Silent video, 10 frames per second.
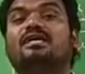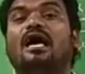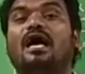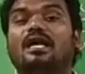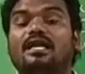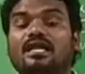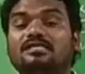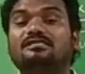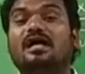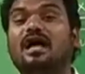
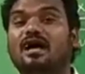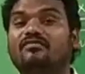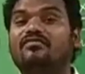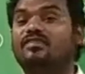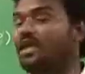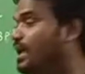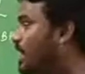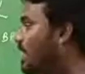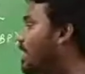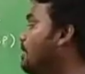address, of
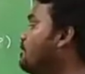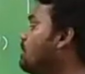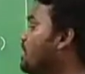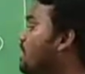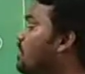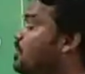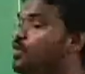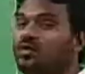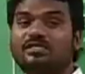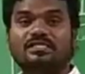a
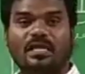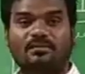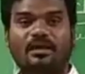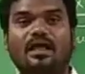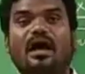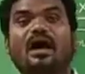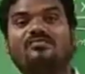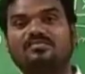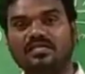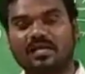code segment.
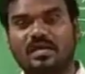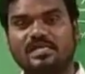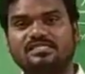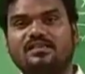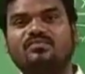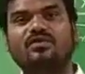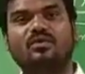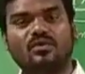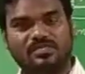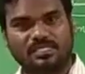Offset address of a
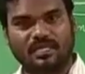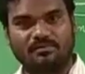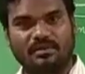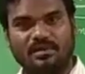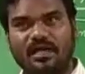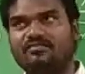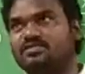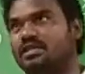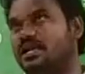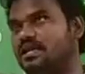code segment.
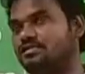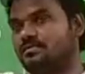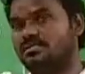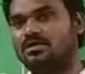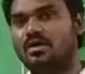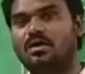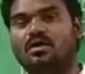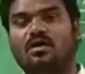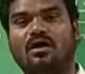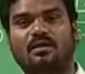Offset address means
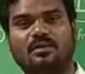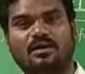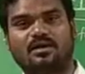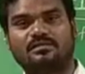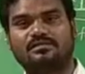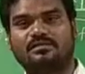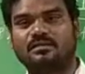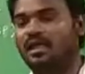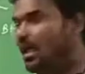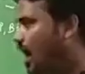column address.
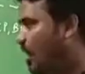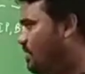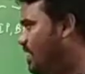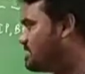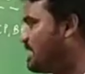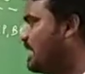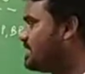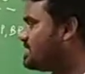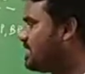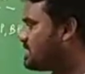Obviously,
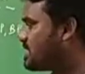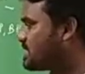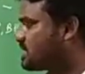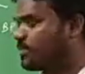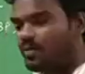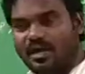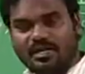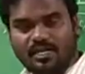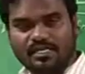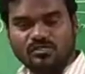this instruction
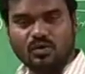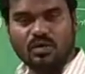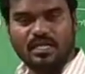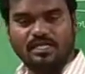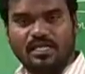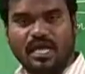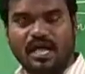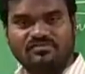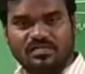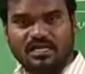pointer is holding the
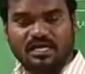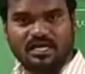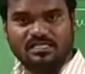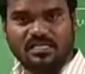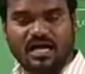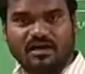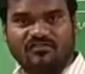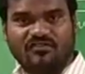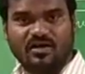offset address of